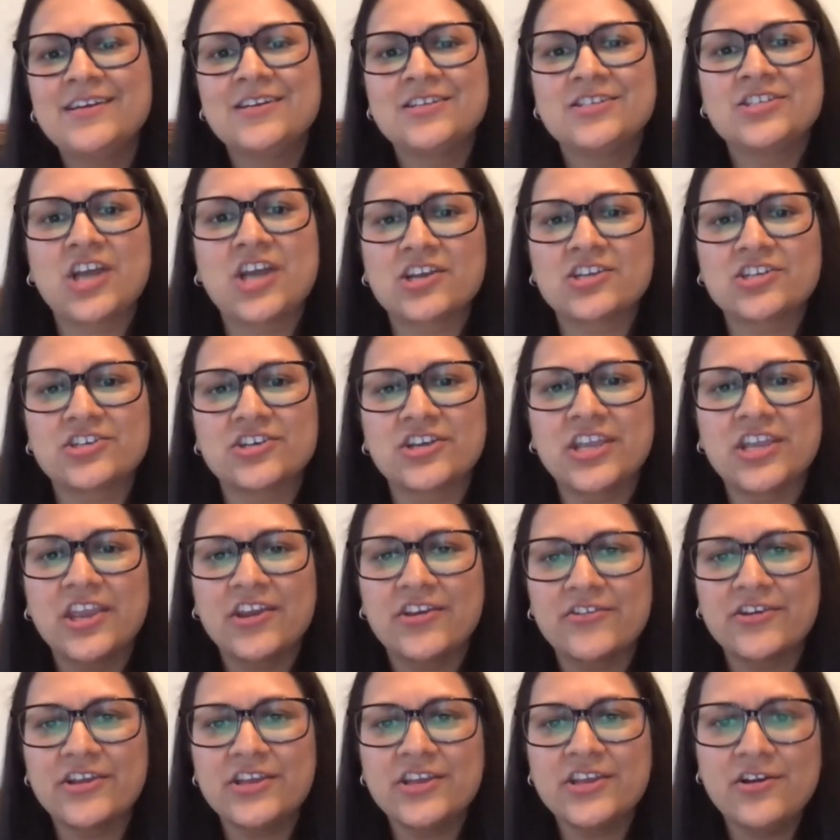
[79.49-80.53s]
Dr.
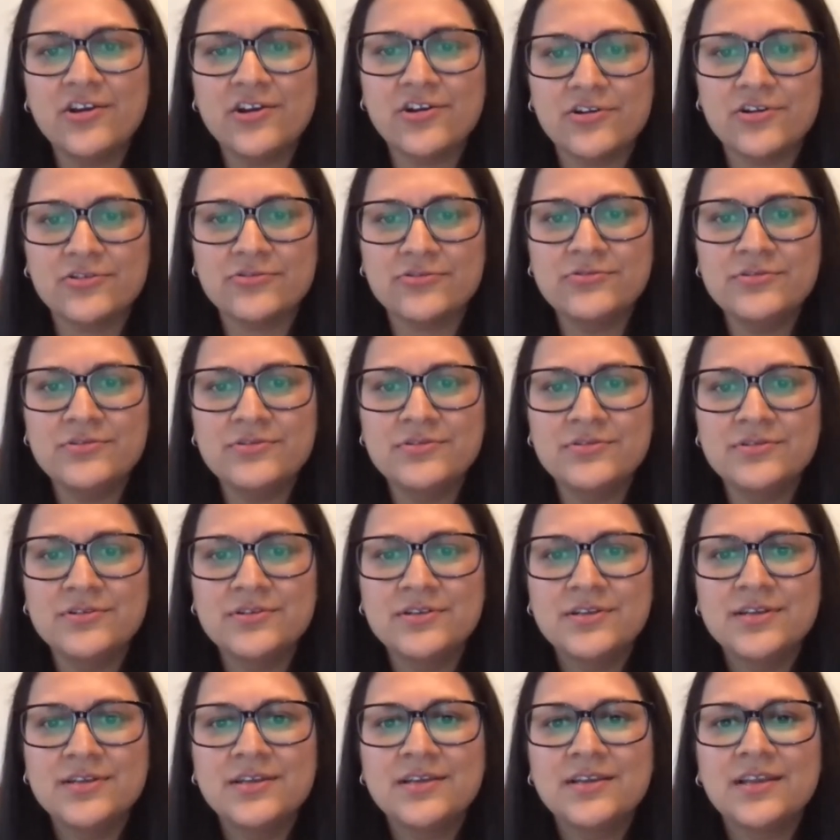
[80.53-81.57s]
Carrie Hone
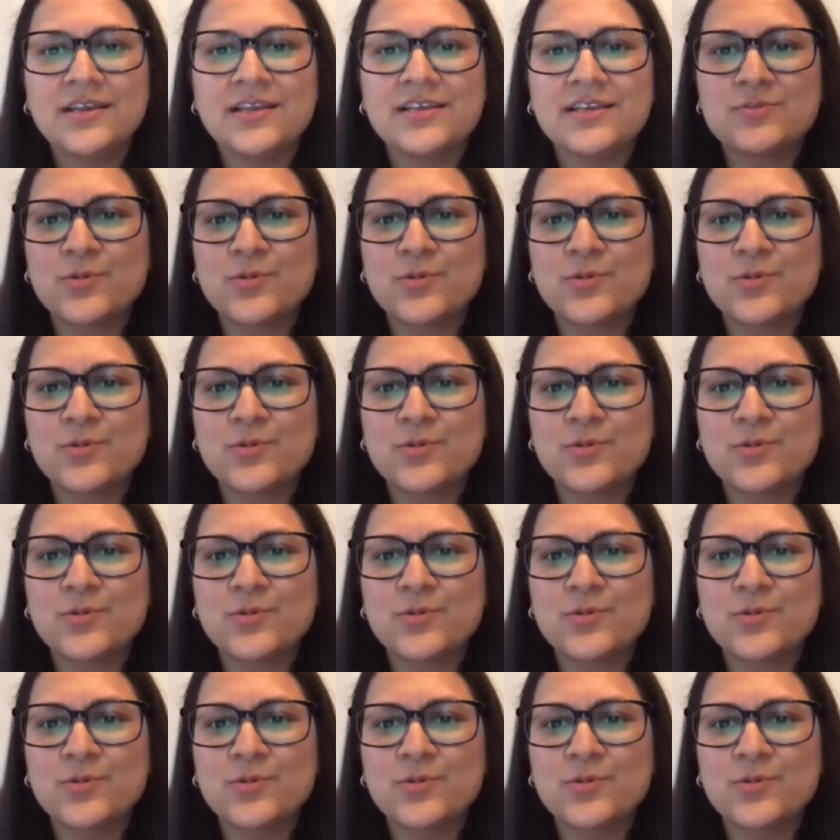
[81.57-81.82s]
is